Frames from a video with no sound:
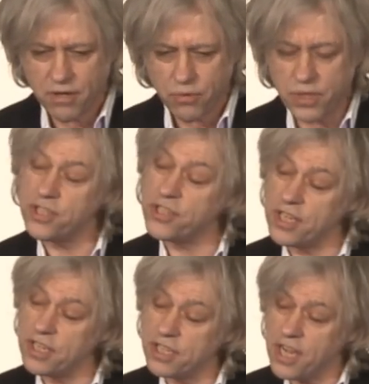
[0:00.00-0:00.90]
which is
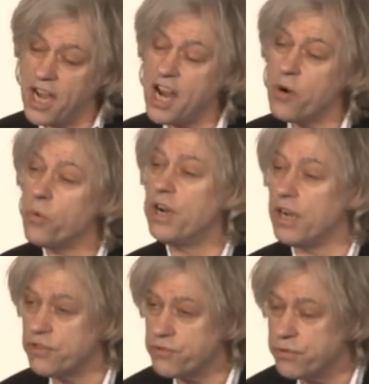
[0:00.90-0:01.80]
the entire
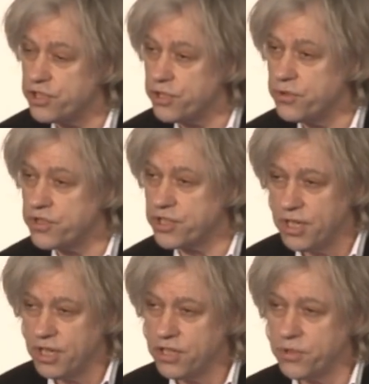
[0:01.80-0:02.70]
world reduced
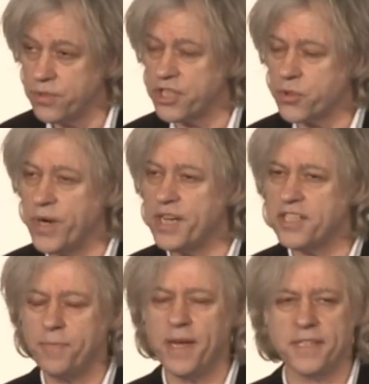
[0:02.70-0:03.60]
to a square
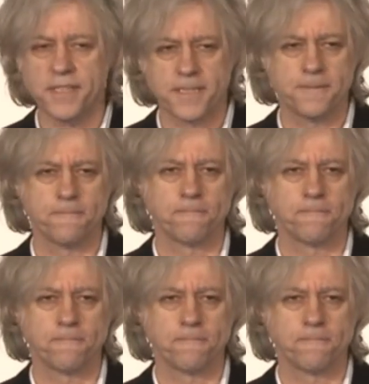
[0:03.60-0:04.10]
space.